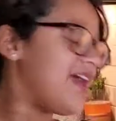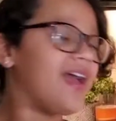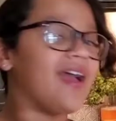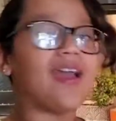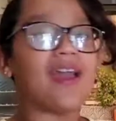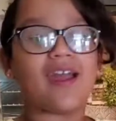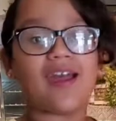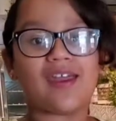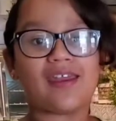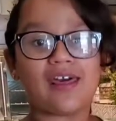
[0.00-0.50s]

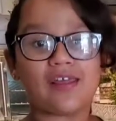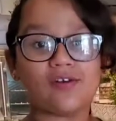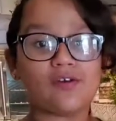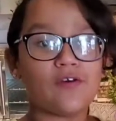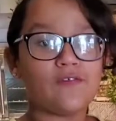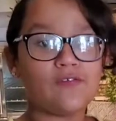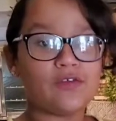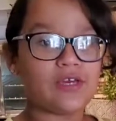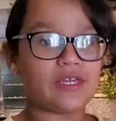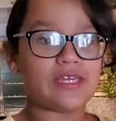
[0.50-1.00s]
And I don't know
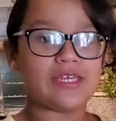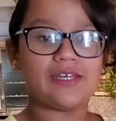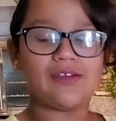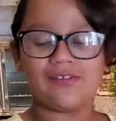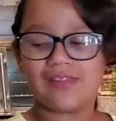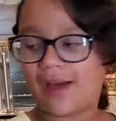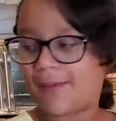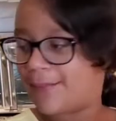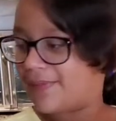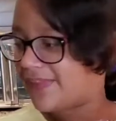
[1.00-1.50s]
if you can hear
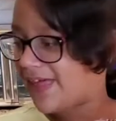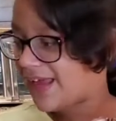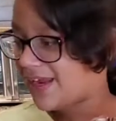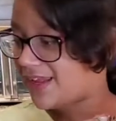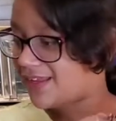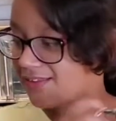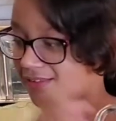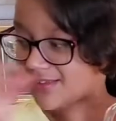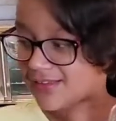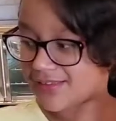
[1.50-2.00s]
that, but that
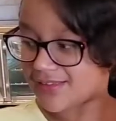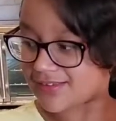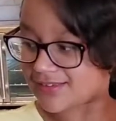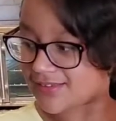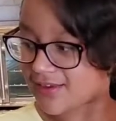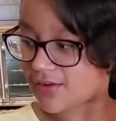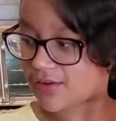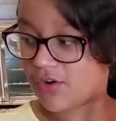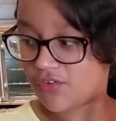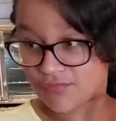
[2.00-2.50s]
is the
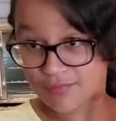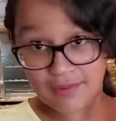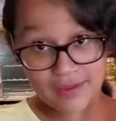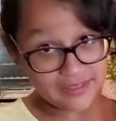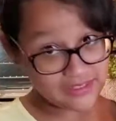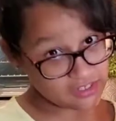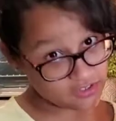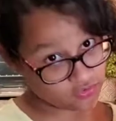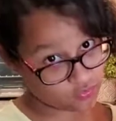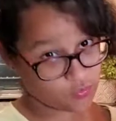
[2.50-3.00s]
sound of my
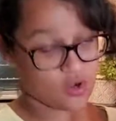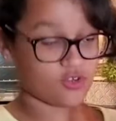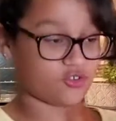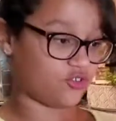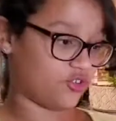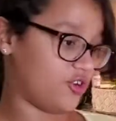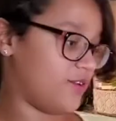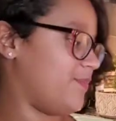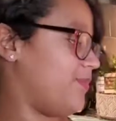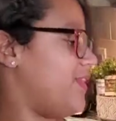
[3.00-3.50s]

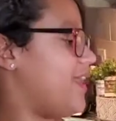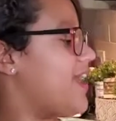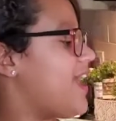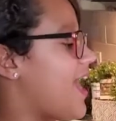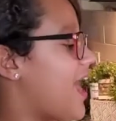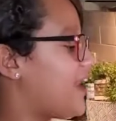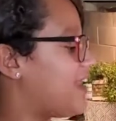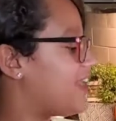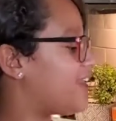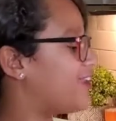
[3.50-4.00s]
dishwasher.
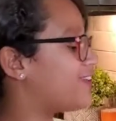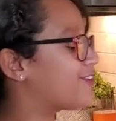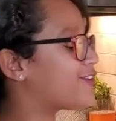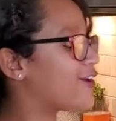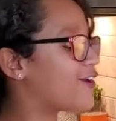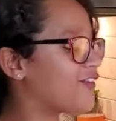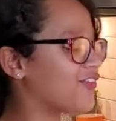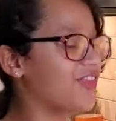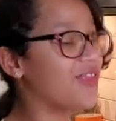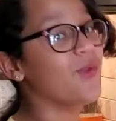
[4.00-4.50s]
And it is
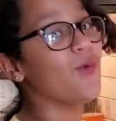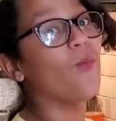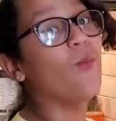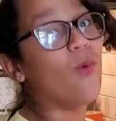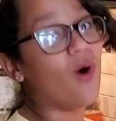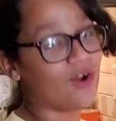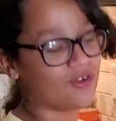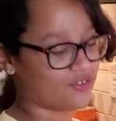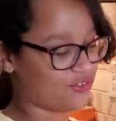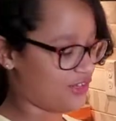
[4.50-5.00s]
currently
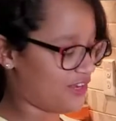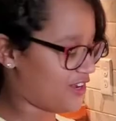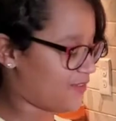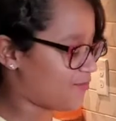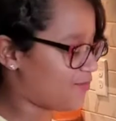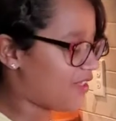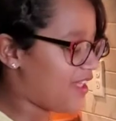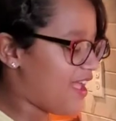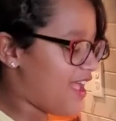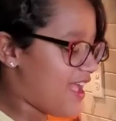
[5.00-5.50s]
washing.
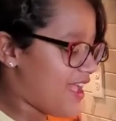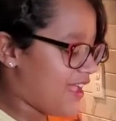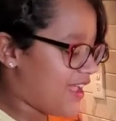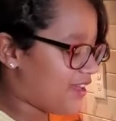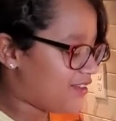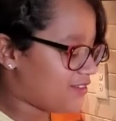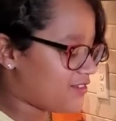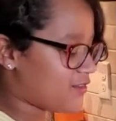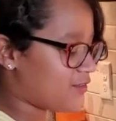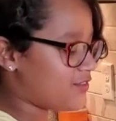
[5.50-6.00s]

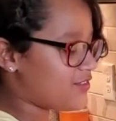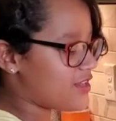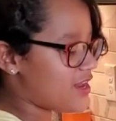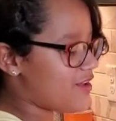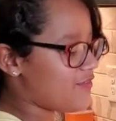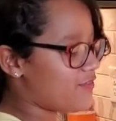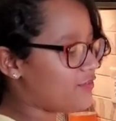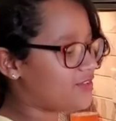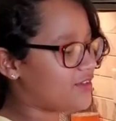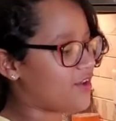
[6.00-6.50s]
And so instead
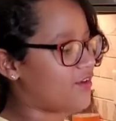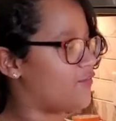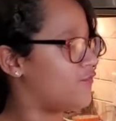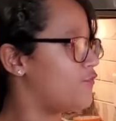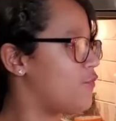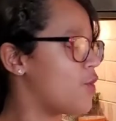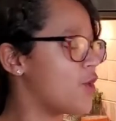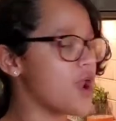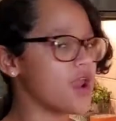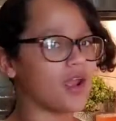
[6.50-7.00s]
of using a
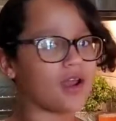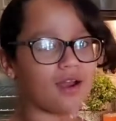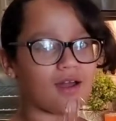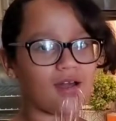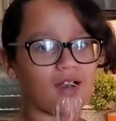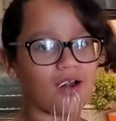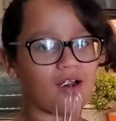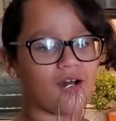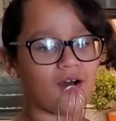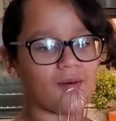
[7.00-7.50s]
fork,
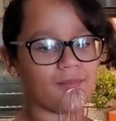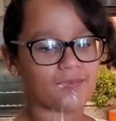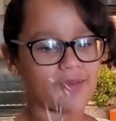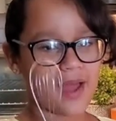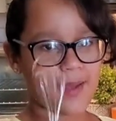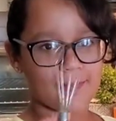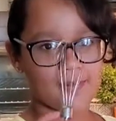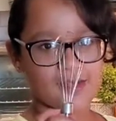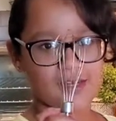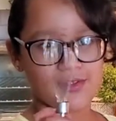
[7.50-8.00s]

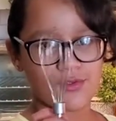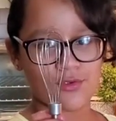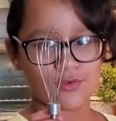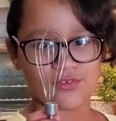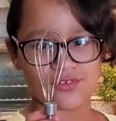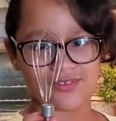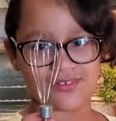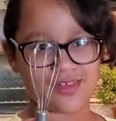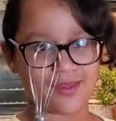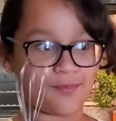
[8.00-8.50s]
I'm gonna use
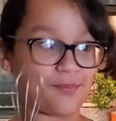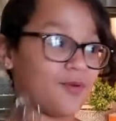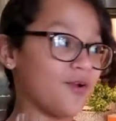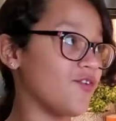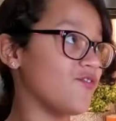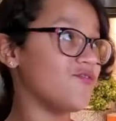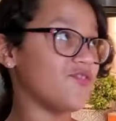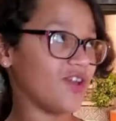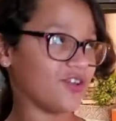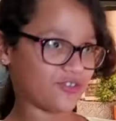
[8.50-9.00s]
this like
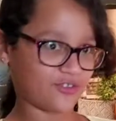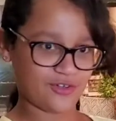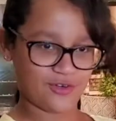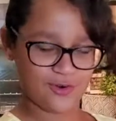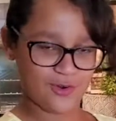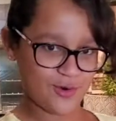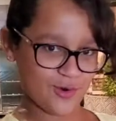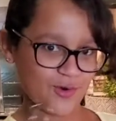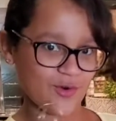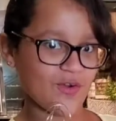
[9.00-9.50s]

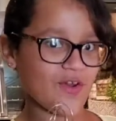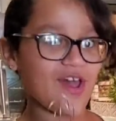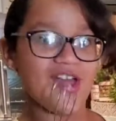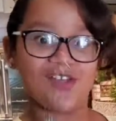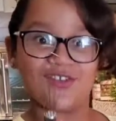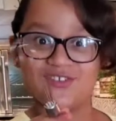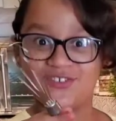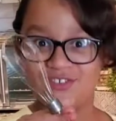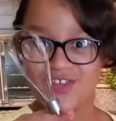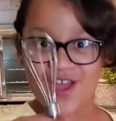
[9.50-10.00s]
professional
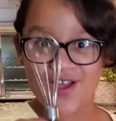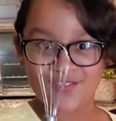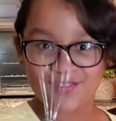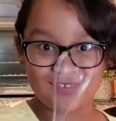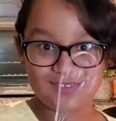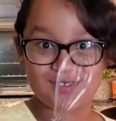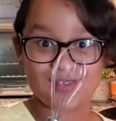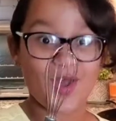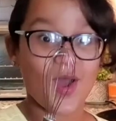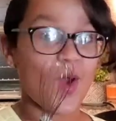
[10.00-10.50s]

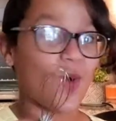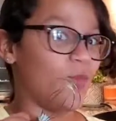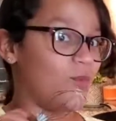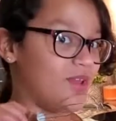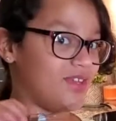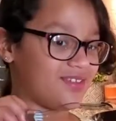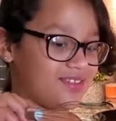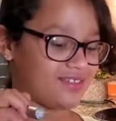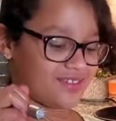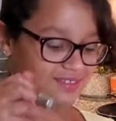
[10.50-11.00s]
chef's
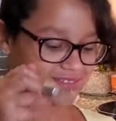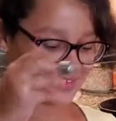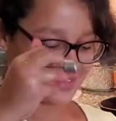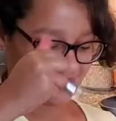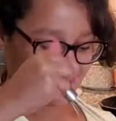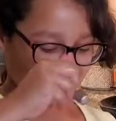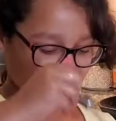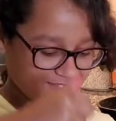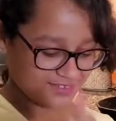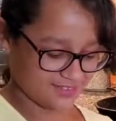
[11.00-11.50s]
whisk.
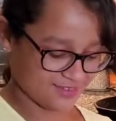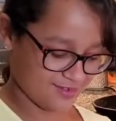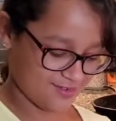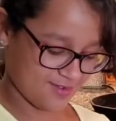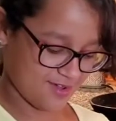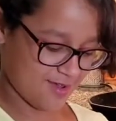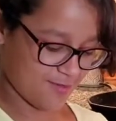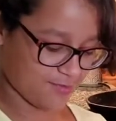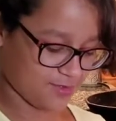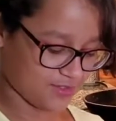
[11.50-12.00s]
So I'm
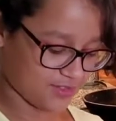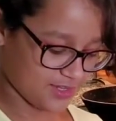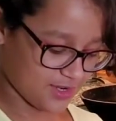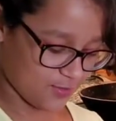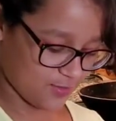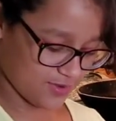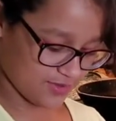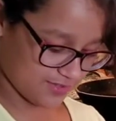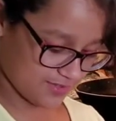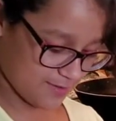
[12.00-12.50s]
just gonna
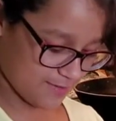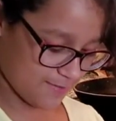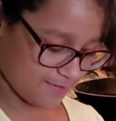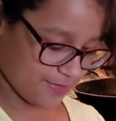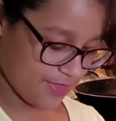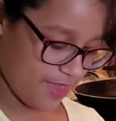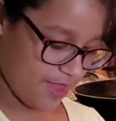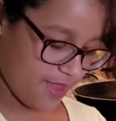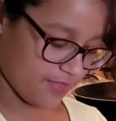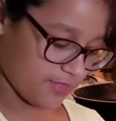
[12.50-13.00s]
whisk
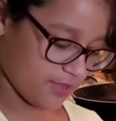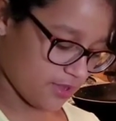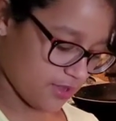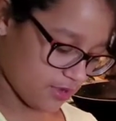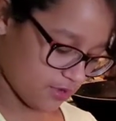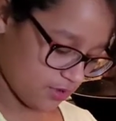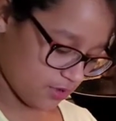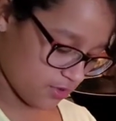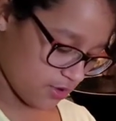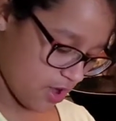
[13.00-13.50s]

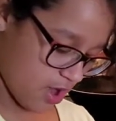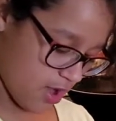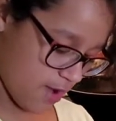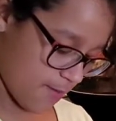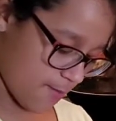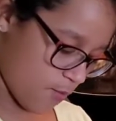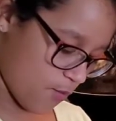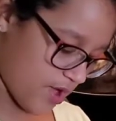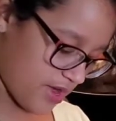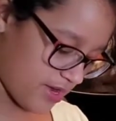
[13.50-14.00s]
the
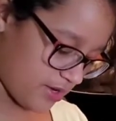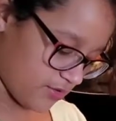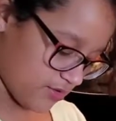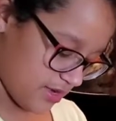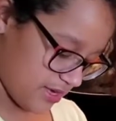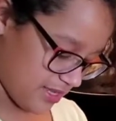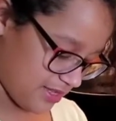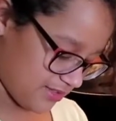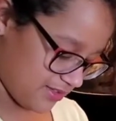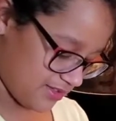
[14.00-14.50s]
wet
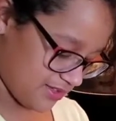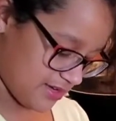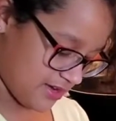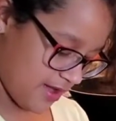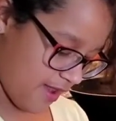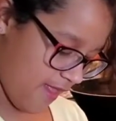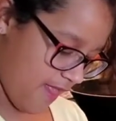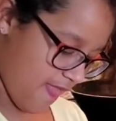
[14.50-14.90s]
ingredients in.